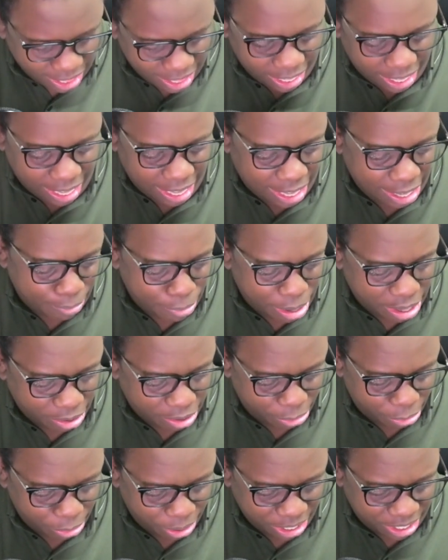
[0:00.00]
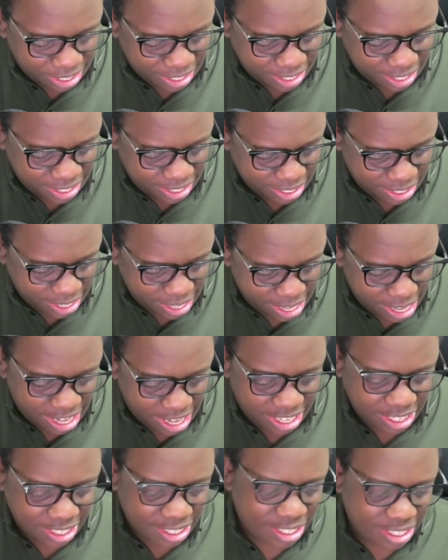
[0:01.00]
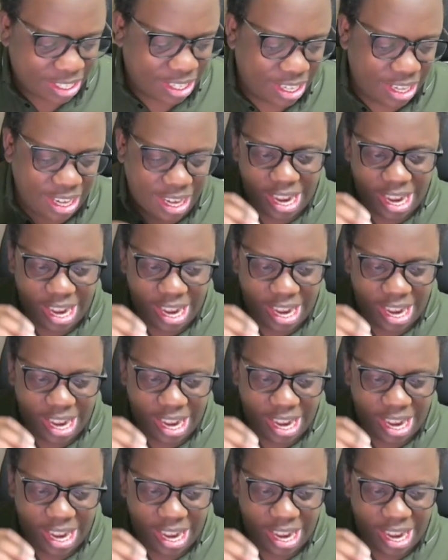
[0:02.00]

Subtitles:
Caliban Rix dart.